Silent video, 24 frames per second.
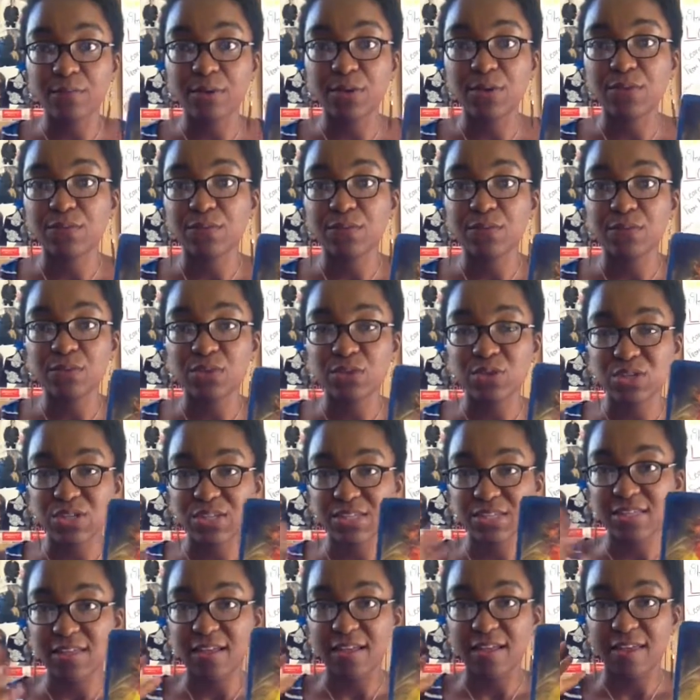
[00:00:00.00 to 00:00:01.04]
beautiful. You're
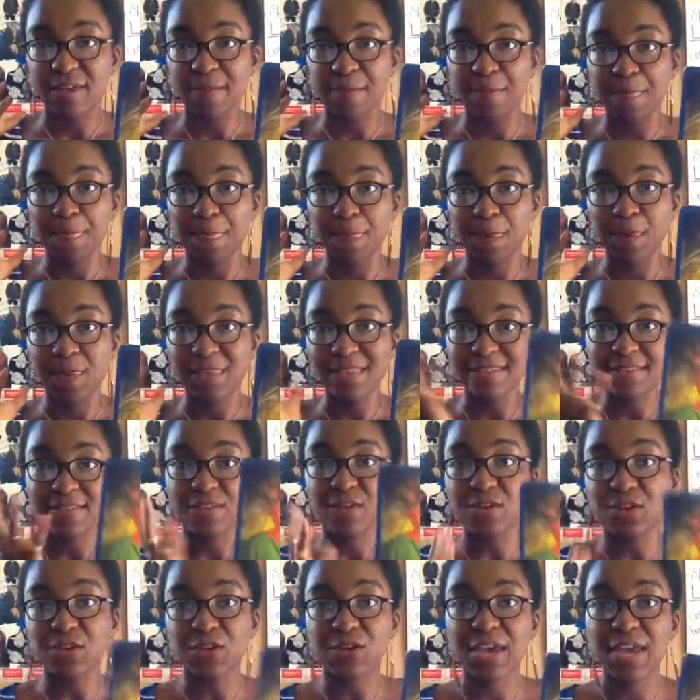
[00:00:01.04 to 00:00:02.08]
just not this
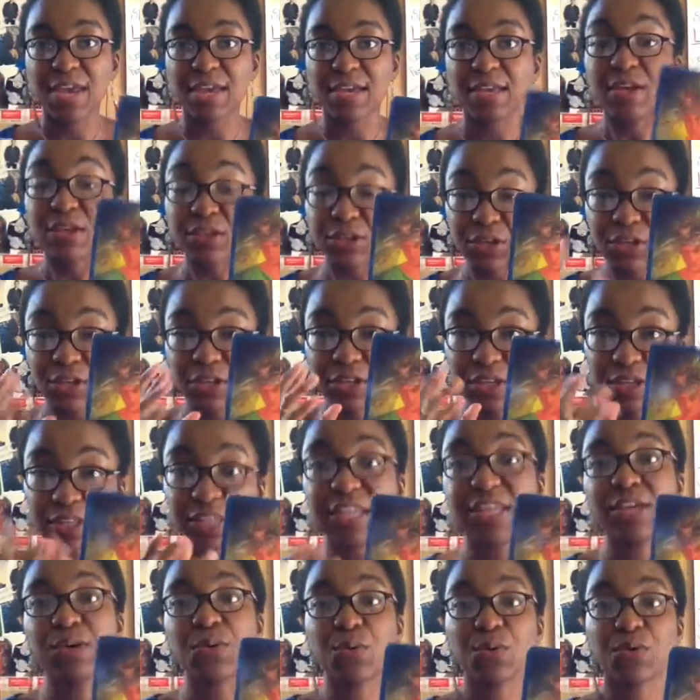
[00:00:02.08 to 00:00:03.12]
cookie
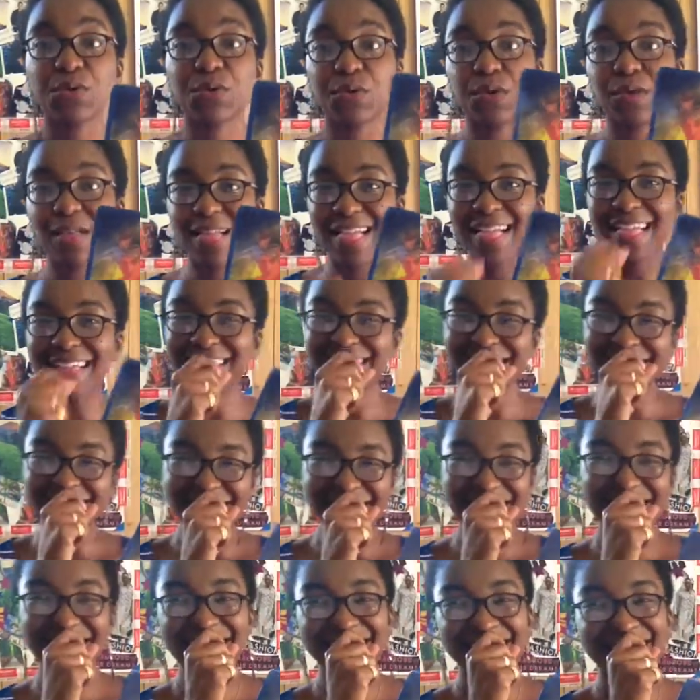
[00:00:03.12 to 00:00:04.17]

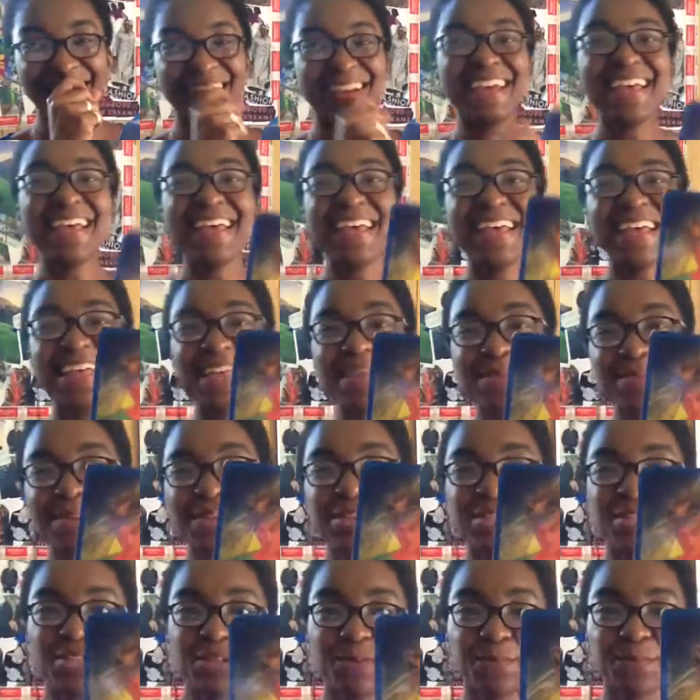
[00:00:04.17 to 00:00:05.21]
cutter
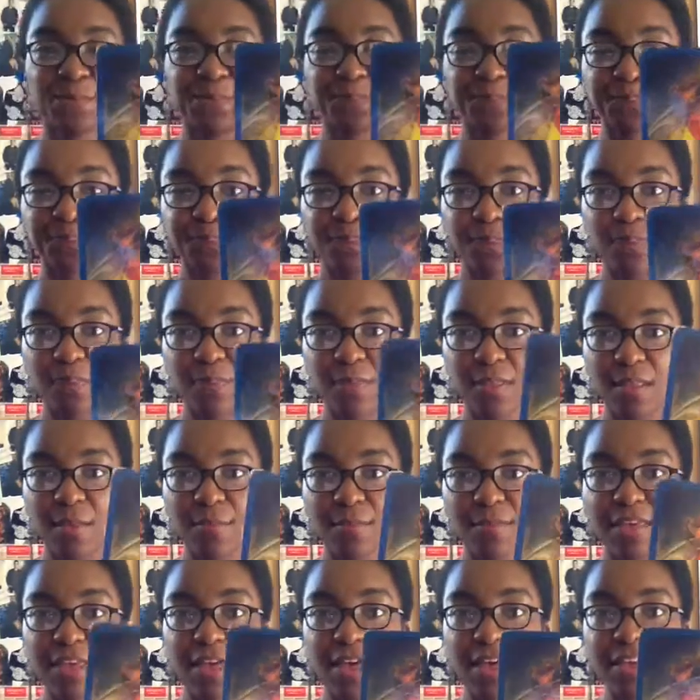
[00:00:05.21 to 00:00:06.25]
image.
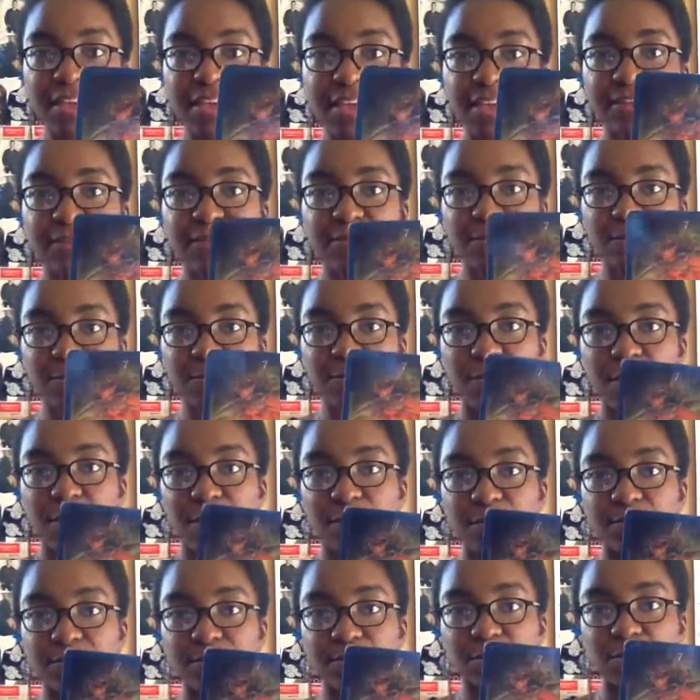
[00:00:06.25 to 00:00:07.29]
But yeah, again,
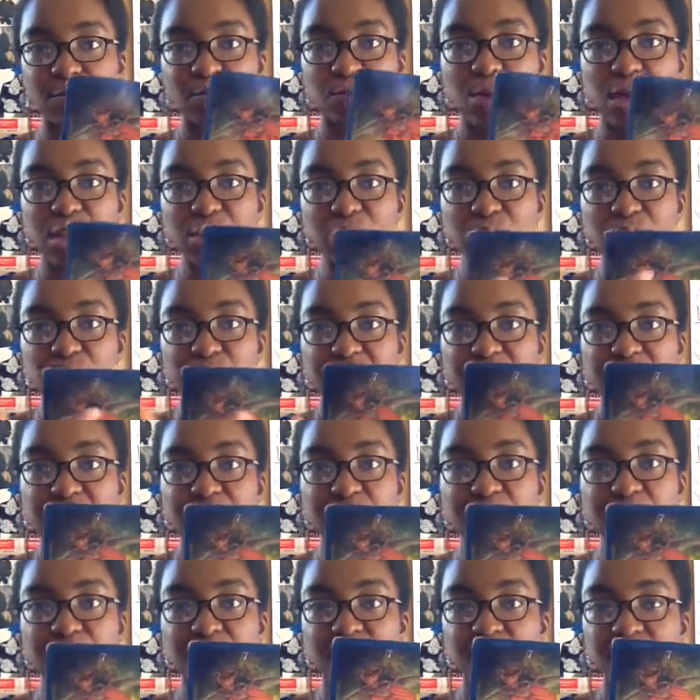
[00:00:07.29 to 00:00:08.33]
watch who you
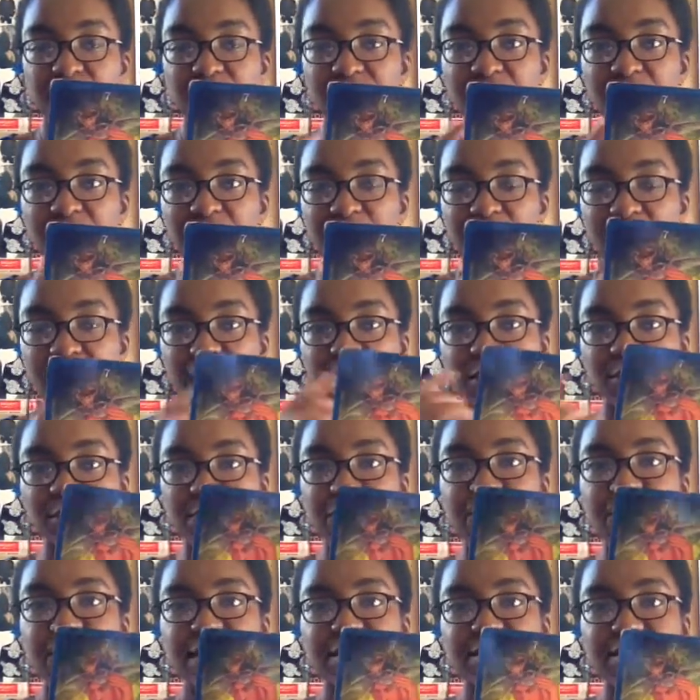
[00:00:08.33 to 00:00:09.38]
hang around. I do
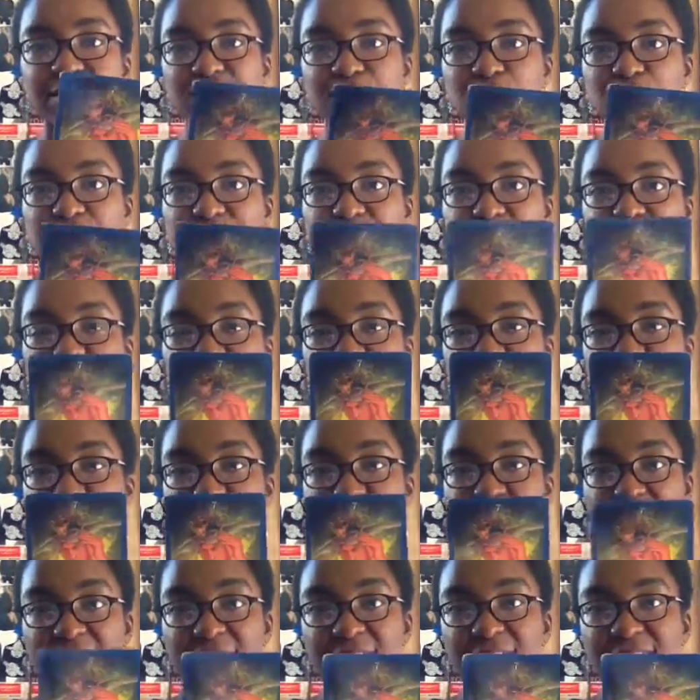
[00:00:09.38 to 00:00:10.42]
feel like someone from your
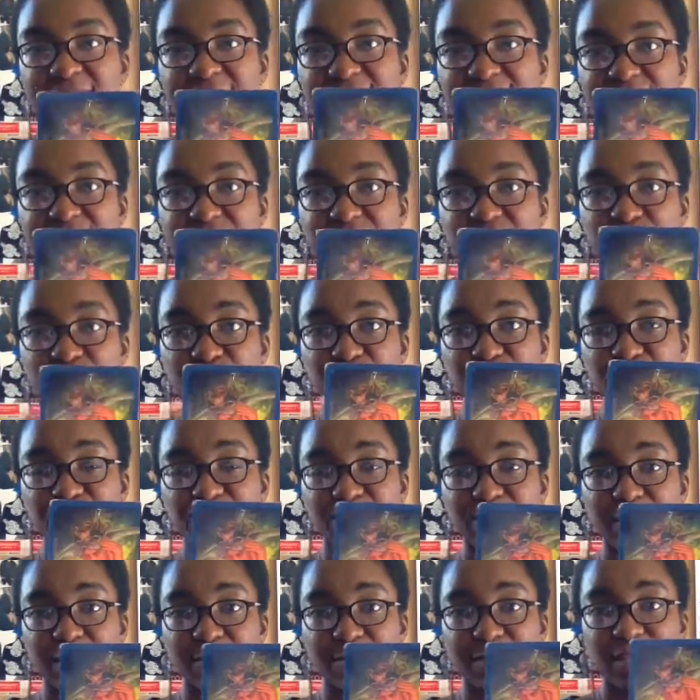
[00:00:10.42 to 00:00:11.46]
past Cancers
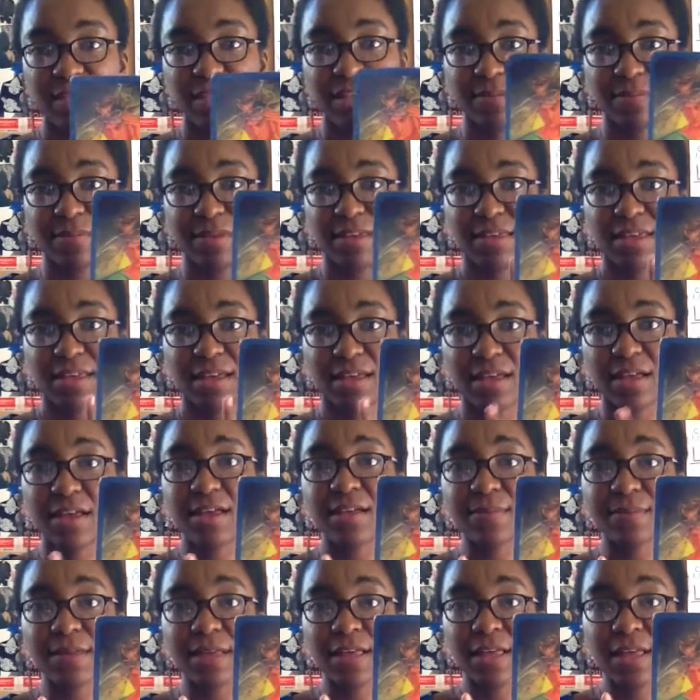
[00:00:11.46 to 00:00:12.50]
may be coming
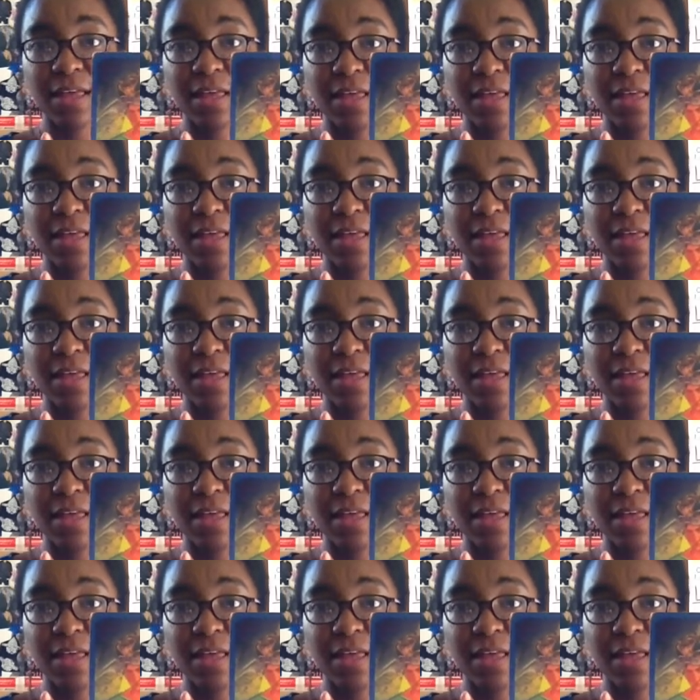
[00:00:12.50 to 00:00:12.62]
up,